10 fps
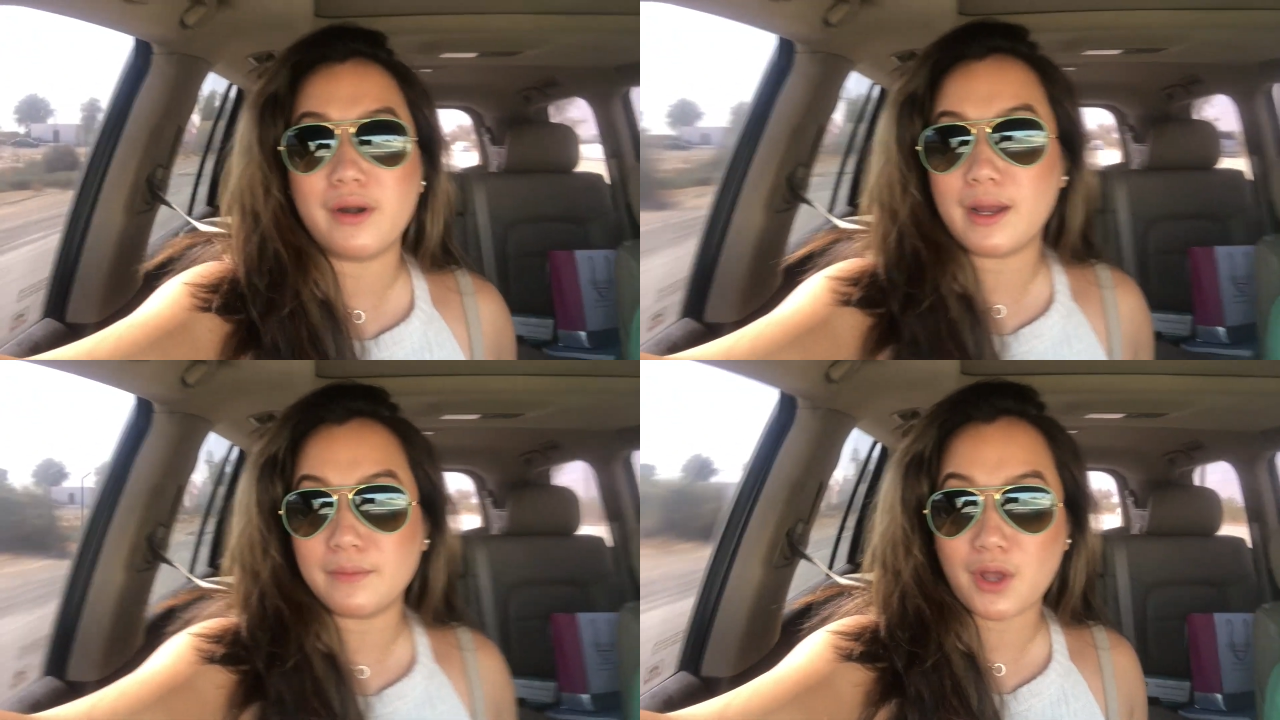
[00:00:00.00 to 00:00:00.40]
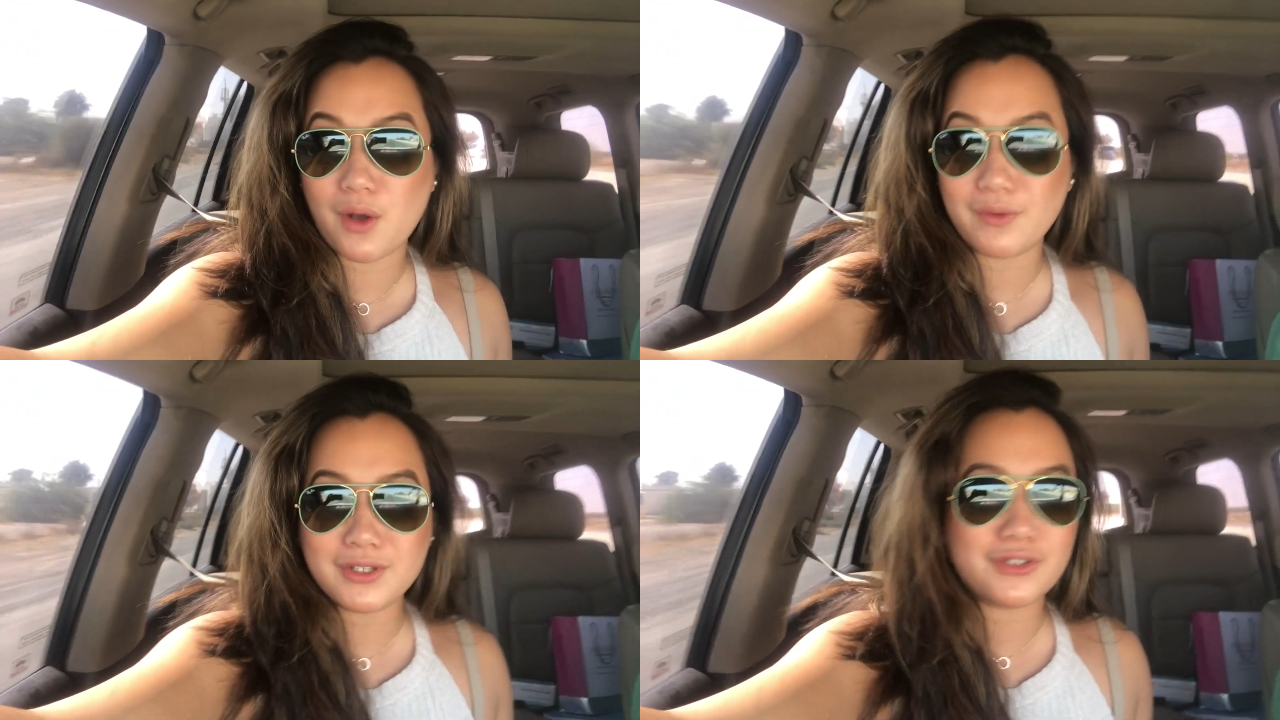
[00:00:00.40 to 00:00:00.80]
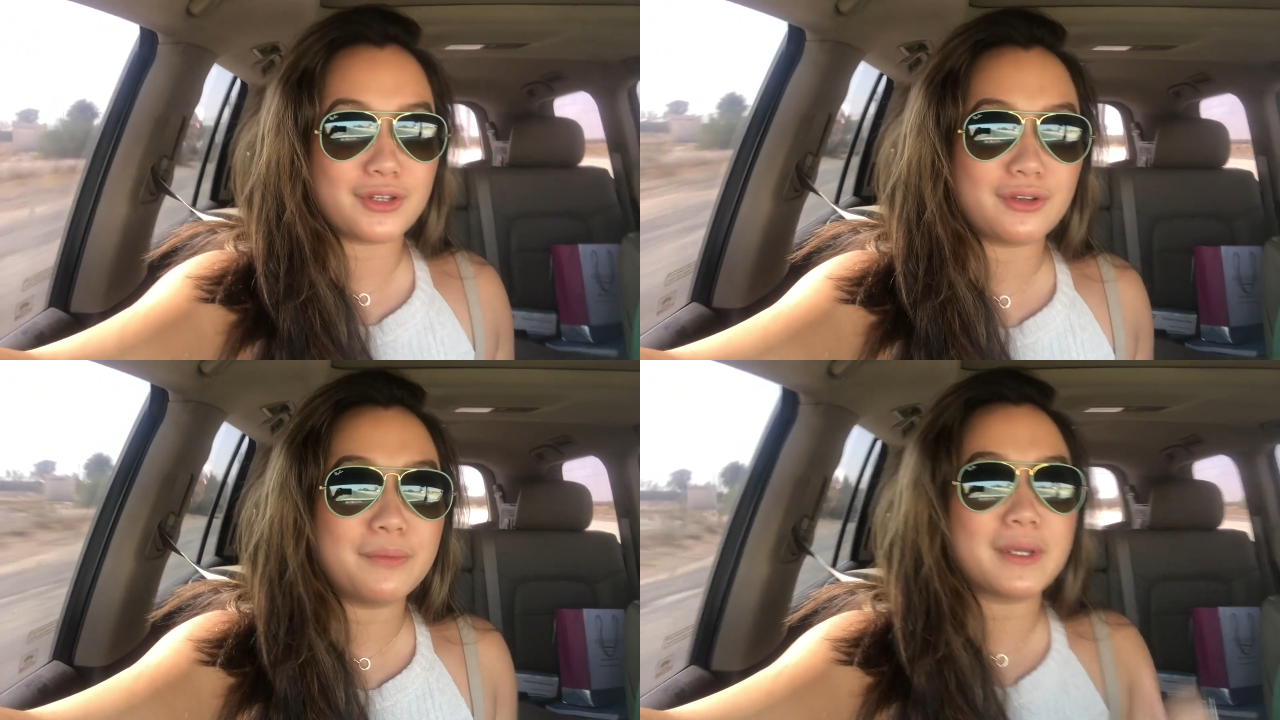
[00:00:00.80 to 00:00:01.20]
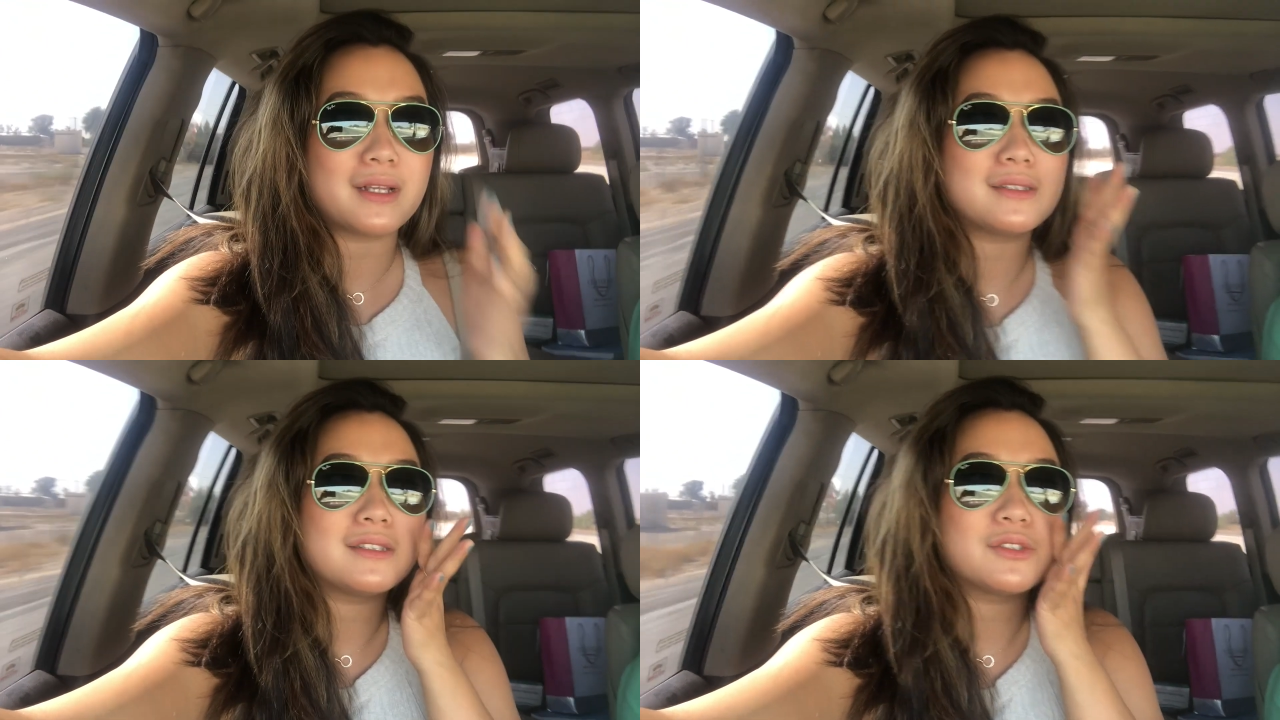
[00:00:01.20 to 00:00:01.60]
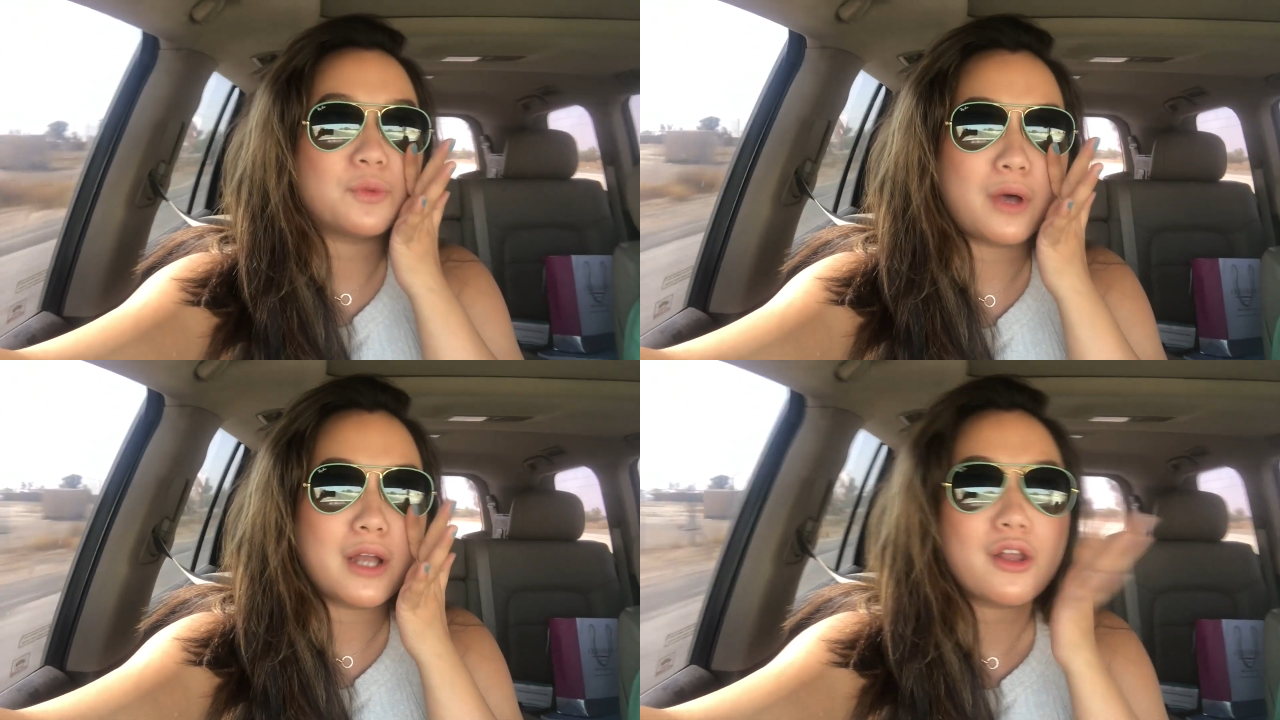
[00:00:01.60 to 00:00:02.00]
I'm going to, because this is
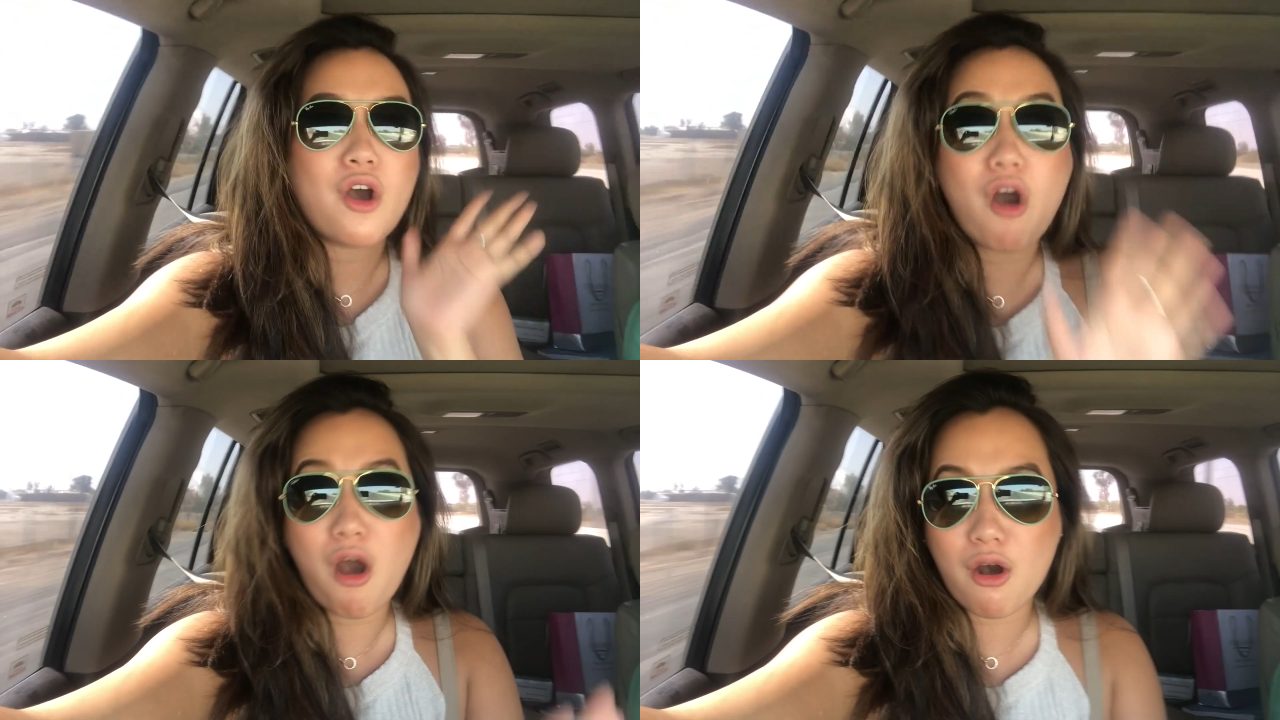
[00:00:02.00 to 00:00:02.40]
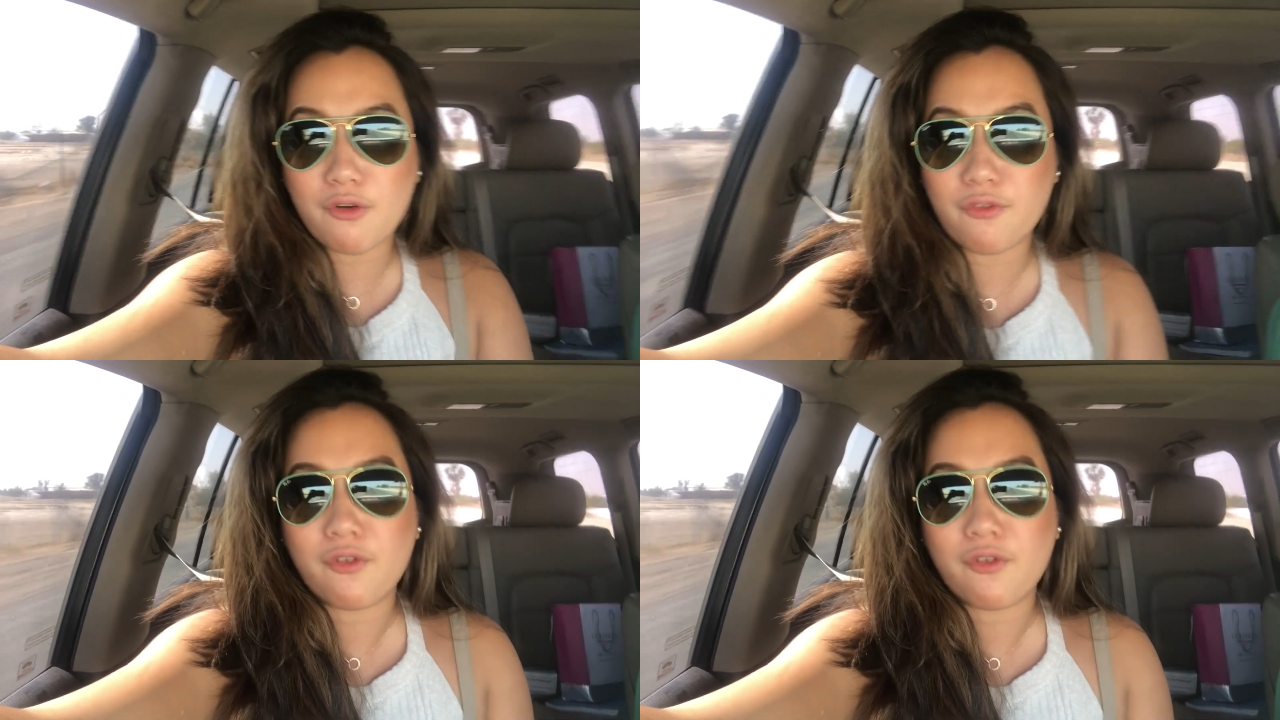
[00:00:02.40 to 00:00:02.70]
one of